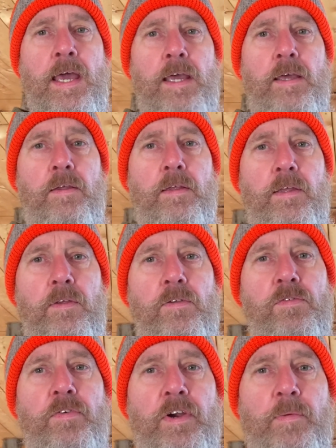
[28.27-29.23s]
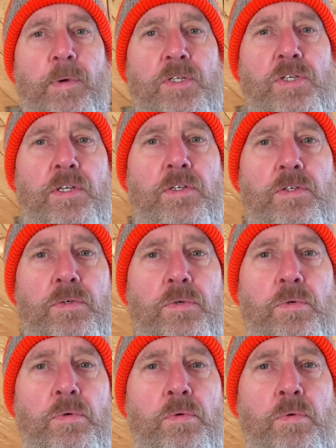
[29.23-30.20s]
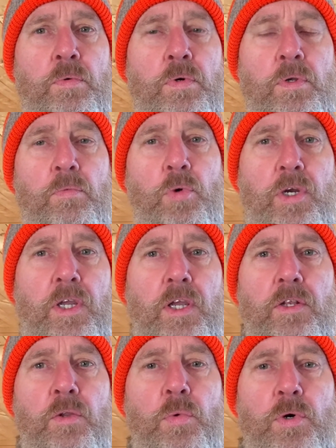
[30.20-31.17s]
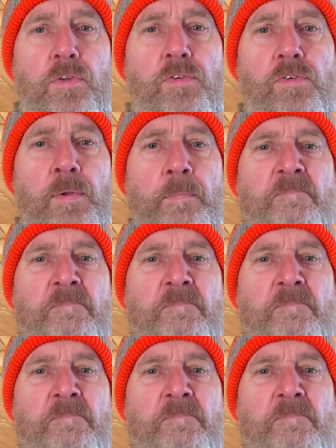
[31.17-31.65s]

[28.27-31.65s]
He's very much into working in the woods.